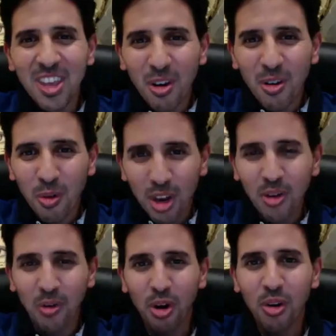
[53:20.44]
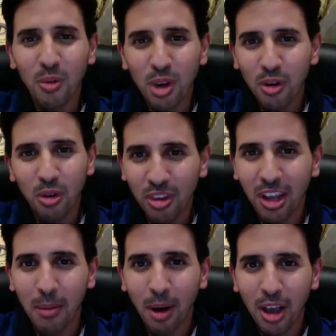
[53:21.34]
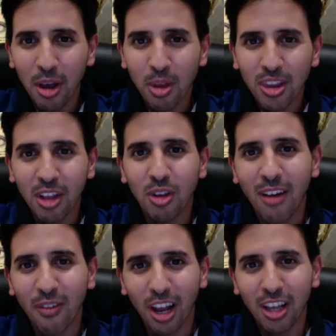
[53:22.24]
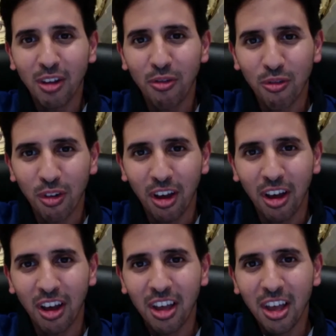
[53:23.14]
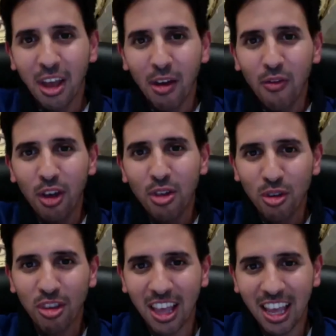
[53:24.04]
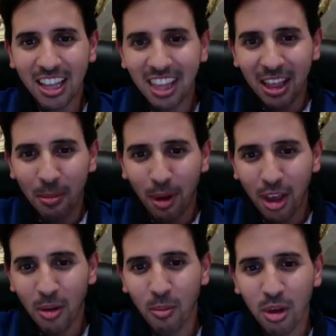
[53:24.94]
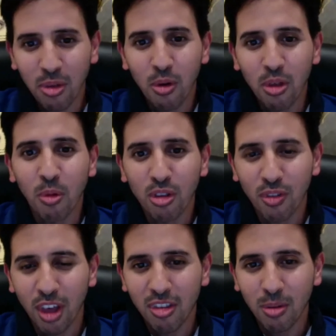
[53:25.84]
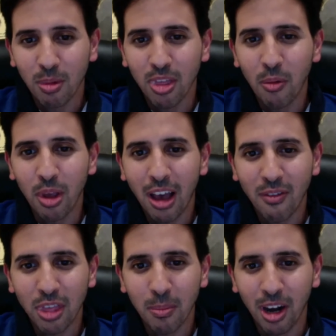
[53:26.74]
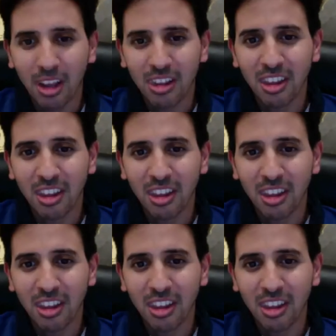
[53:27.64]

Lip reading: when you're using a biome, you tend to have a lot of issues hitting the biome with most of the instruments that we have in the market.